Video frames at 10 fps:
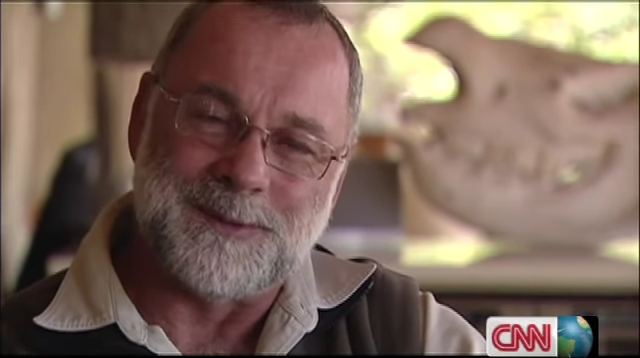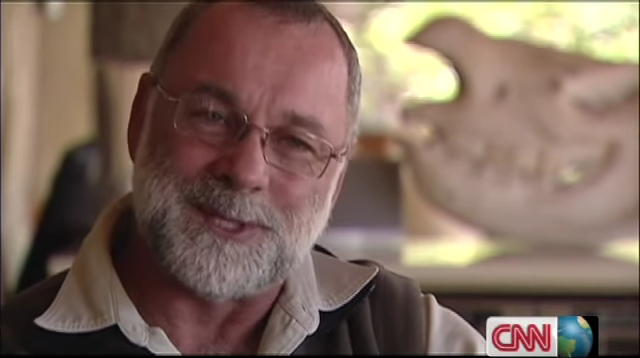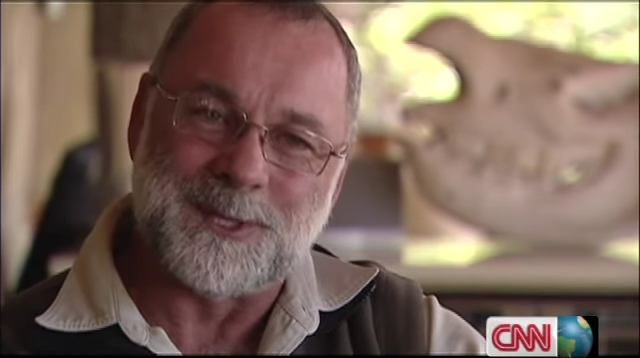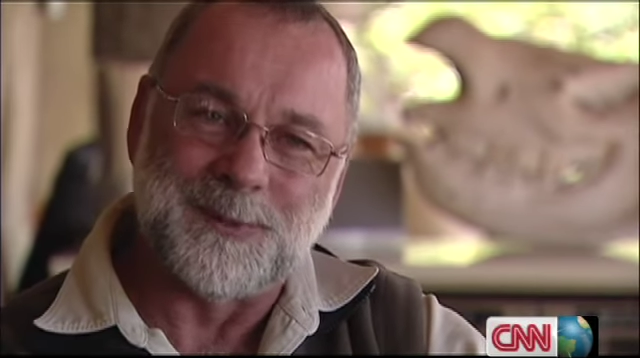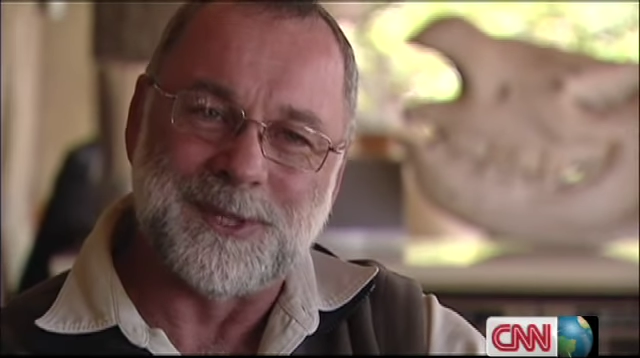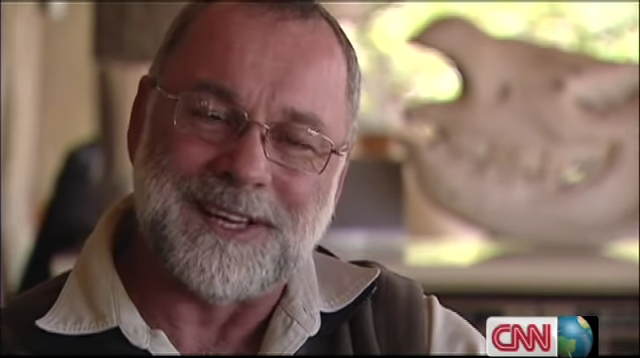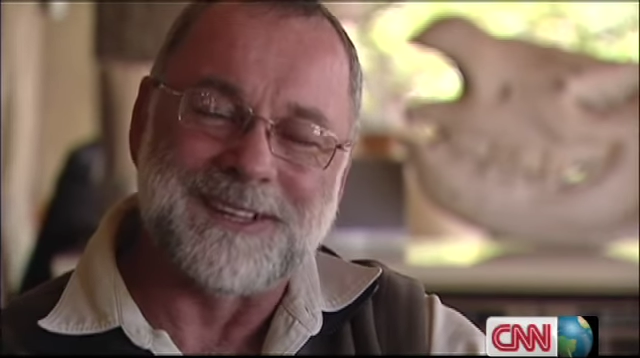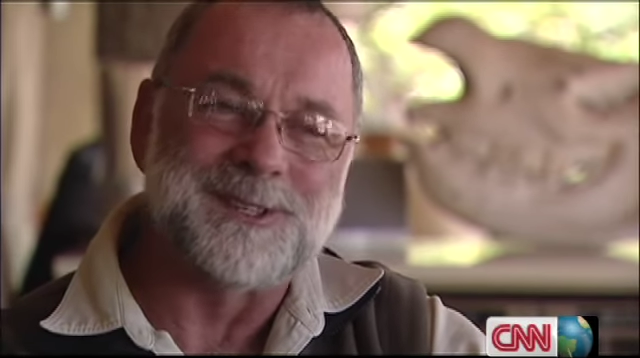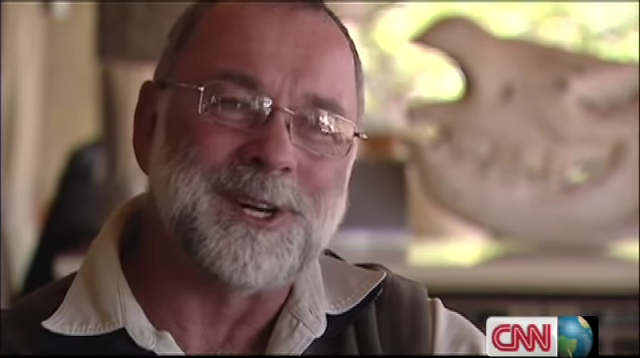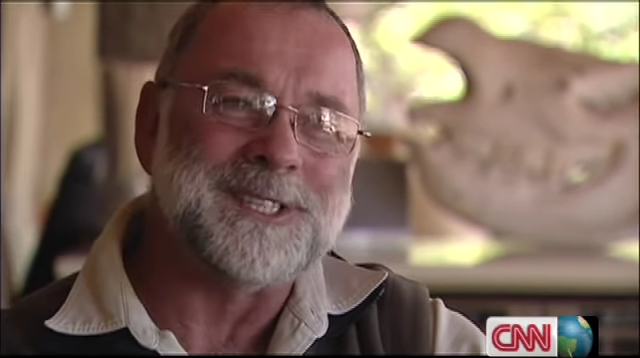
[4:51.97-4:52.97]
just to put
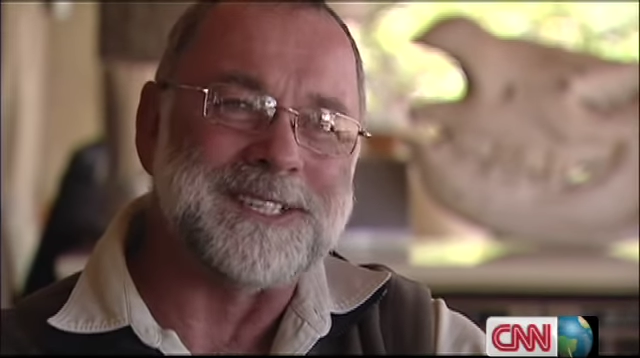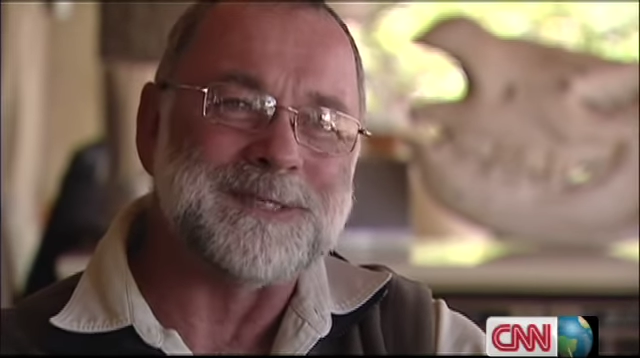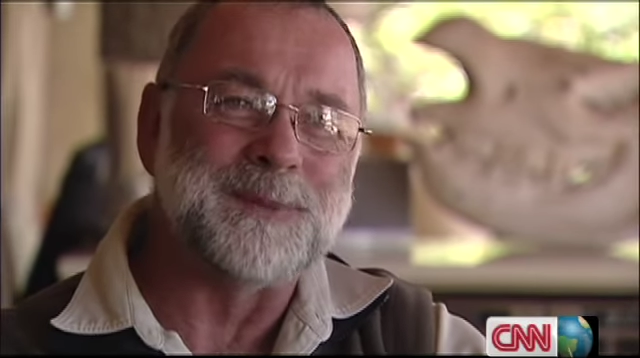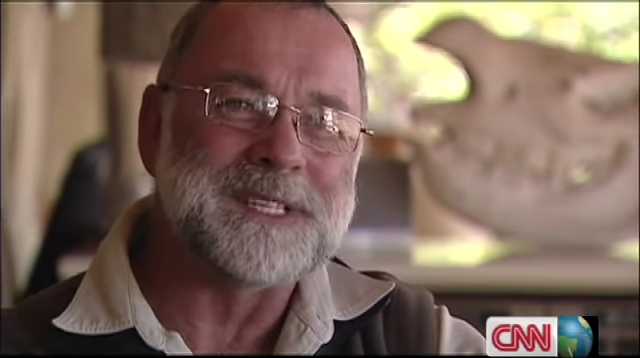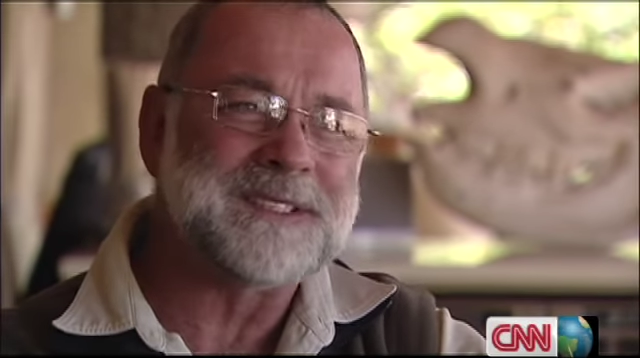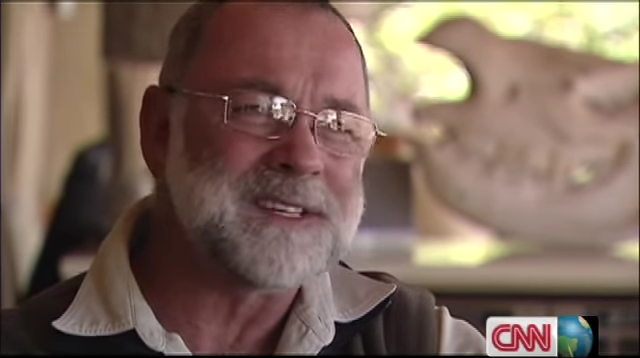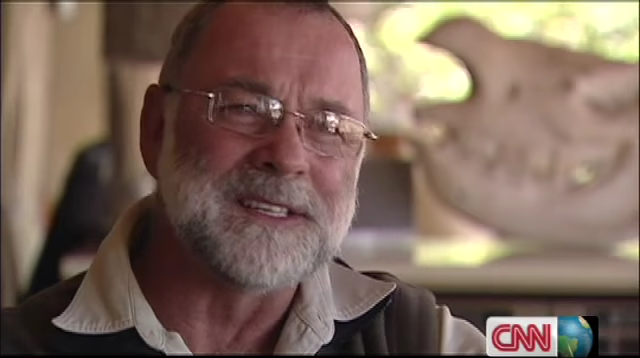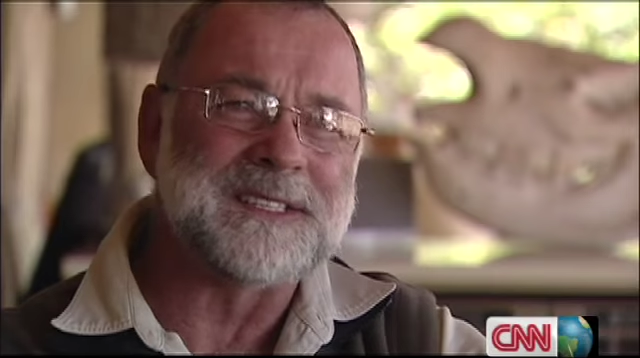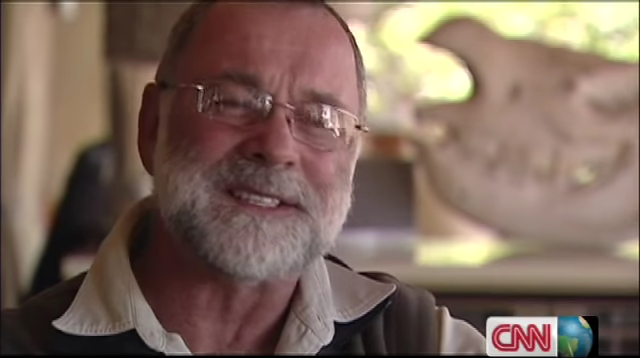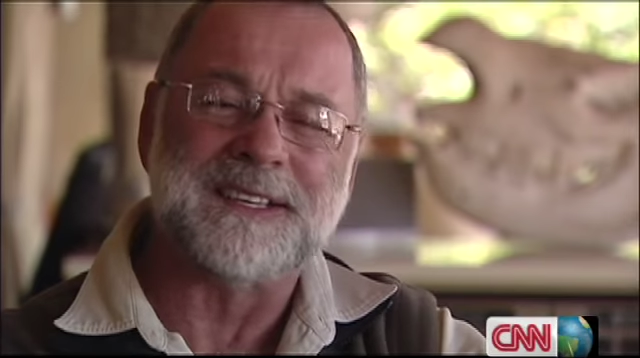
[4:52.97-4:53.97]
that in context, but
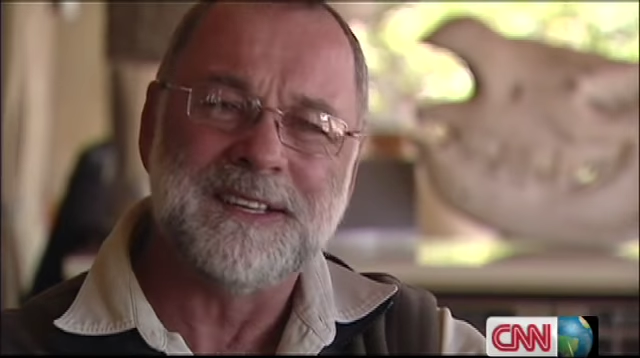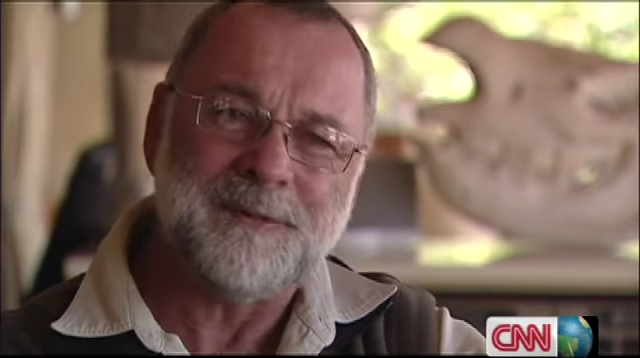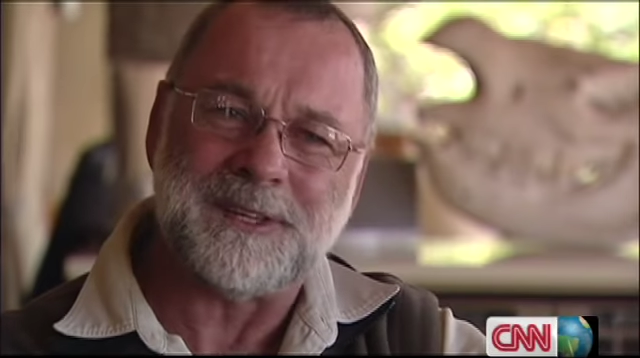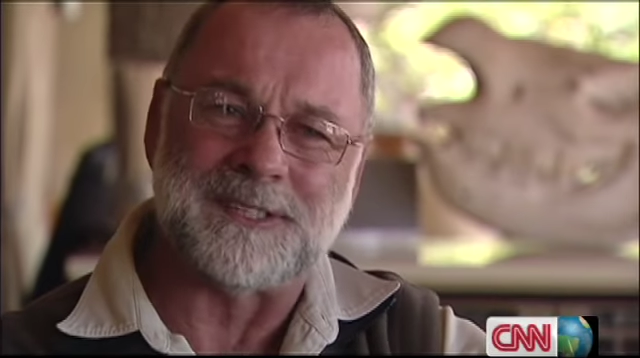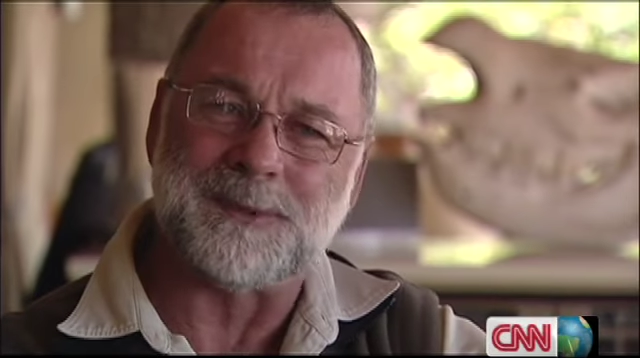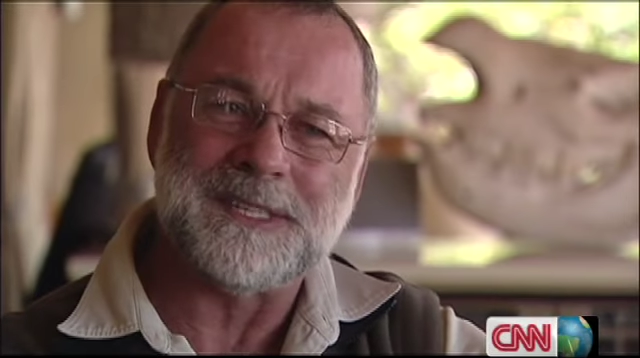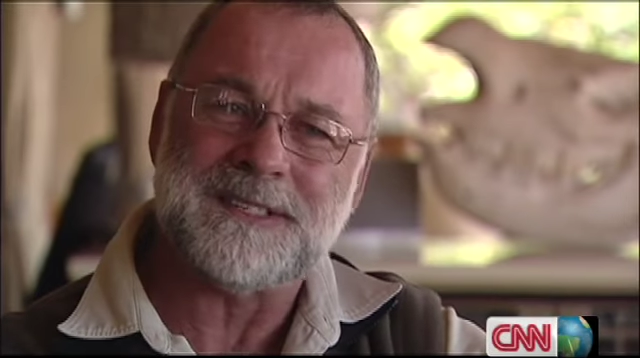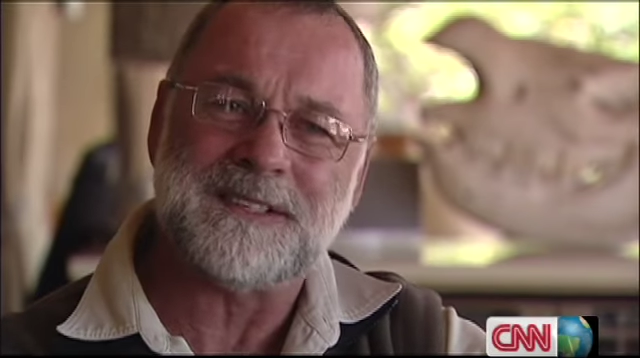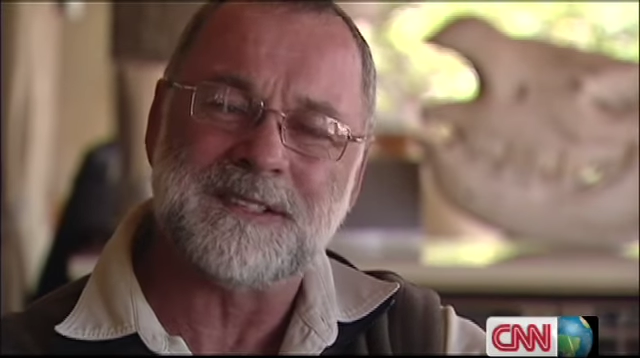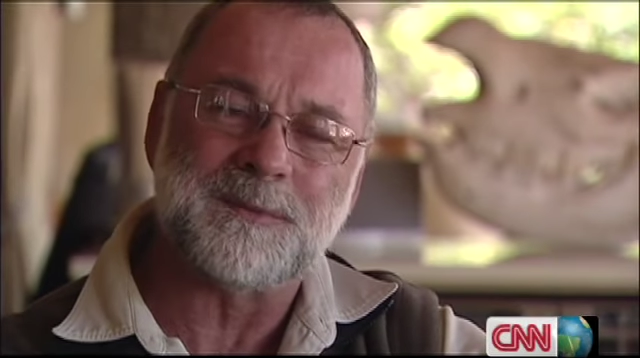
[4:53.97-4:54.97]
still it's significant when
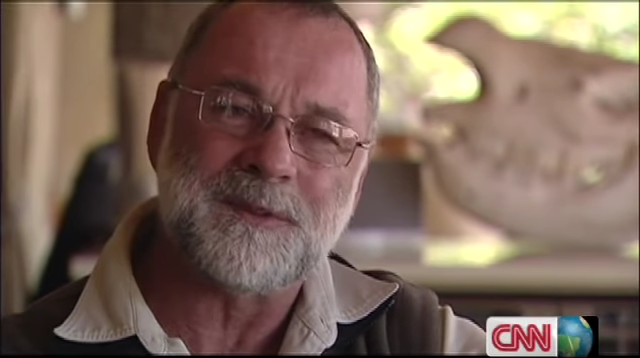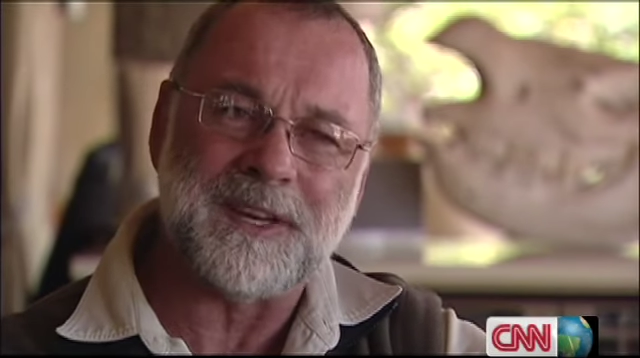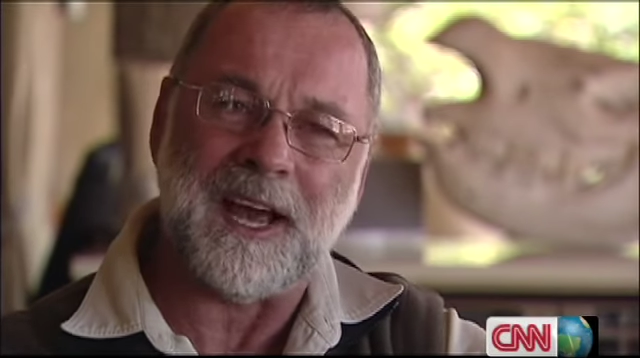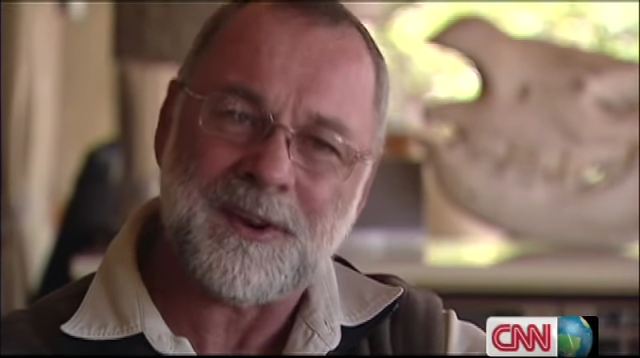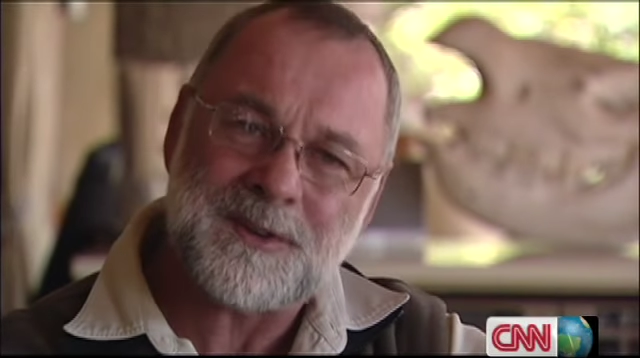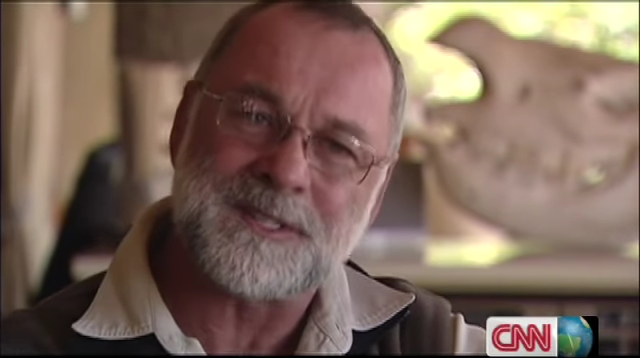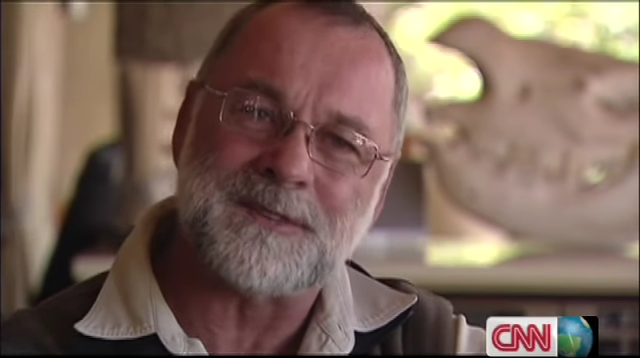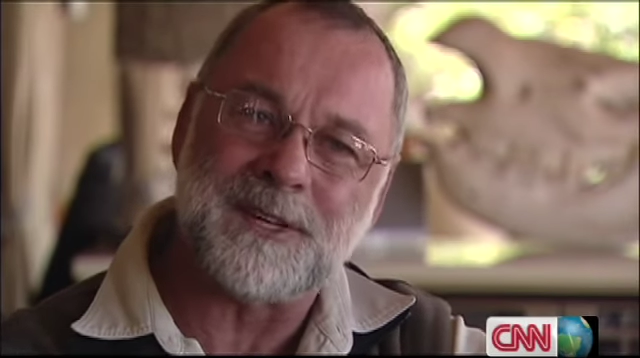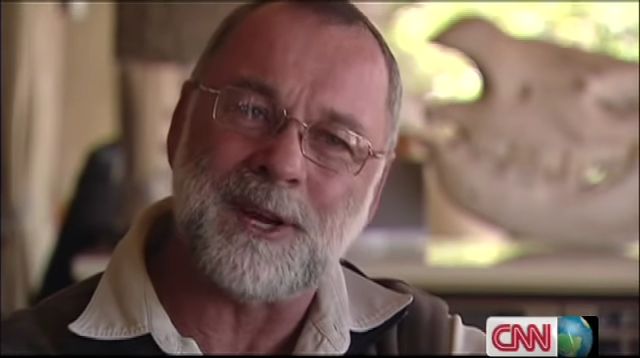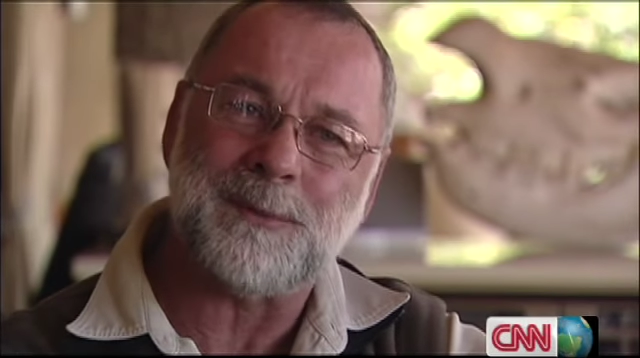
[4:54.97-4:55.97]
these things are moving hundreds
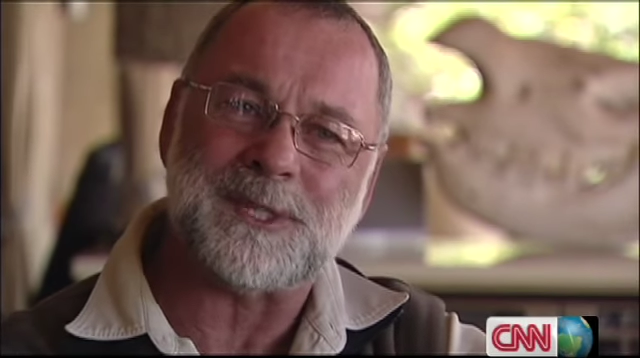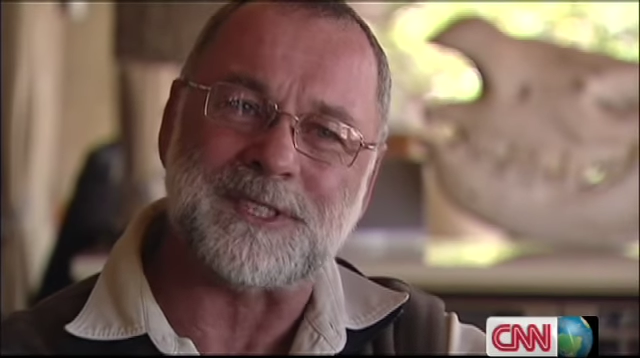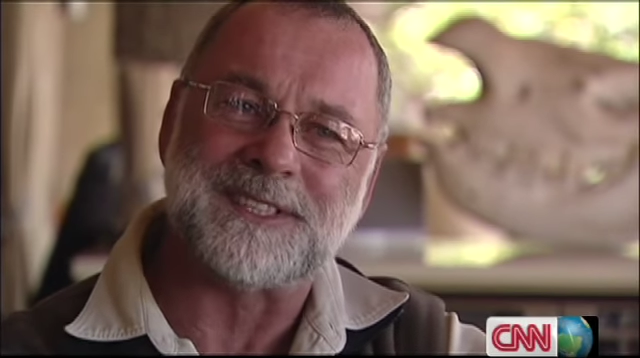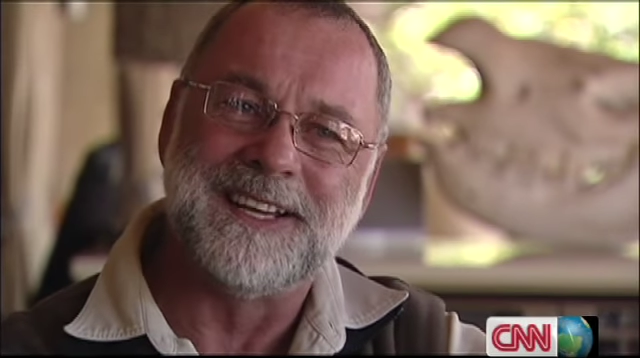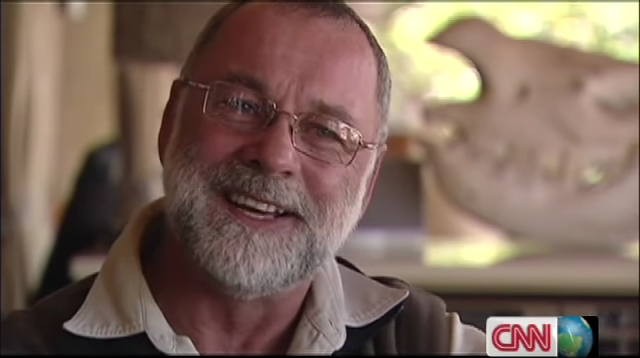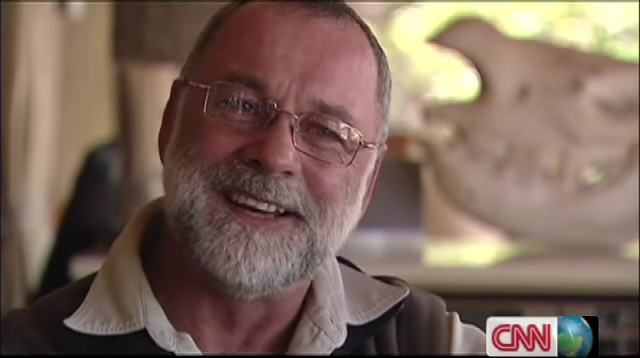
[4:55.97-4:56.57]
of kilometres.